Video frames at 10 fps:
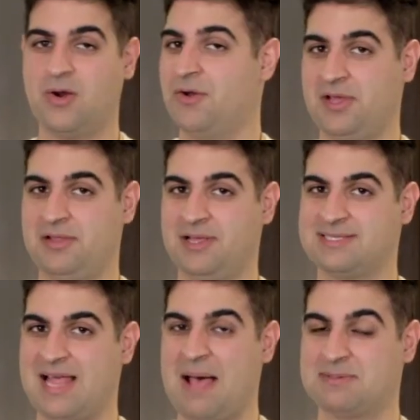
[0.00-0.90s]
contact
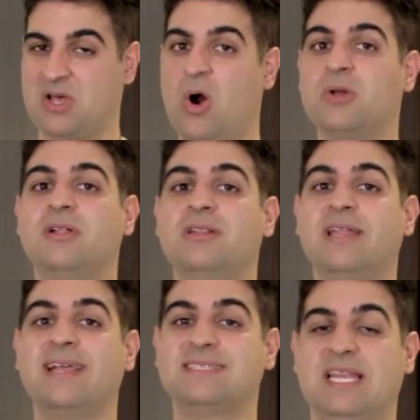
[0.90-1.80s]
Nyx Labs. All the
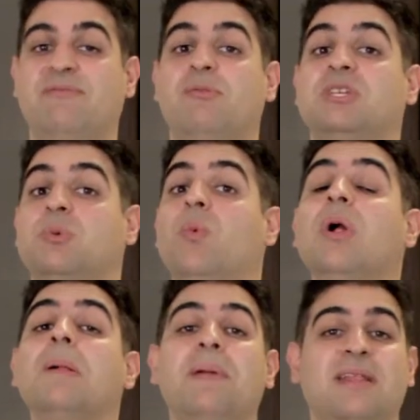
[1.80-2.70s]
links and information
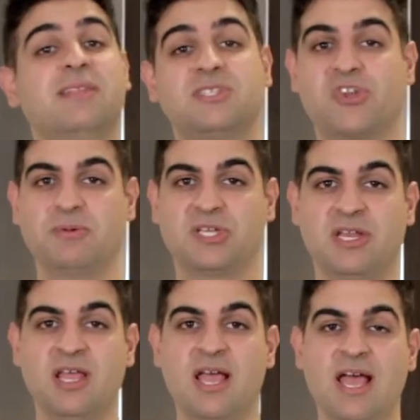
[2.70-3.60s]
will be in the
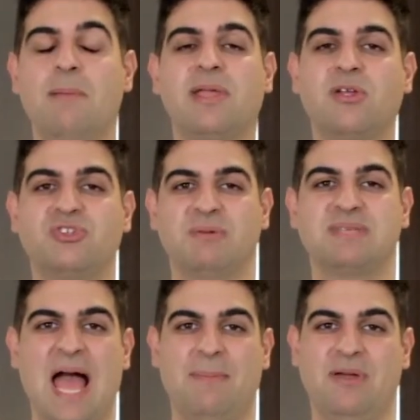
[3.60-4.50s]
description, and make your
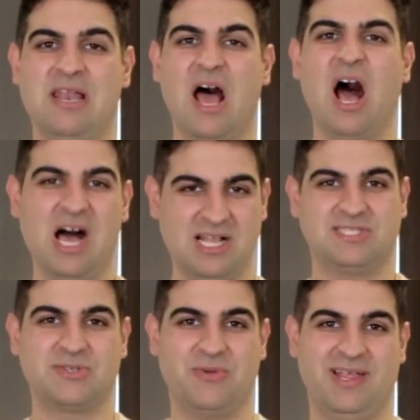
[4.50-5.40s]
dreams happen on
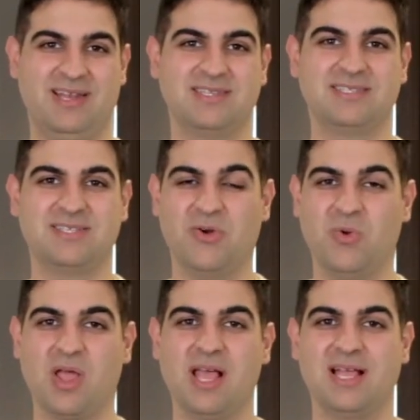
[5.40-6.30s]
screen.
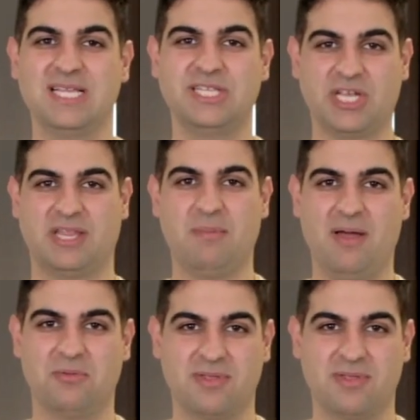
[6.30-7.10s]
So check them out.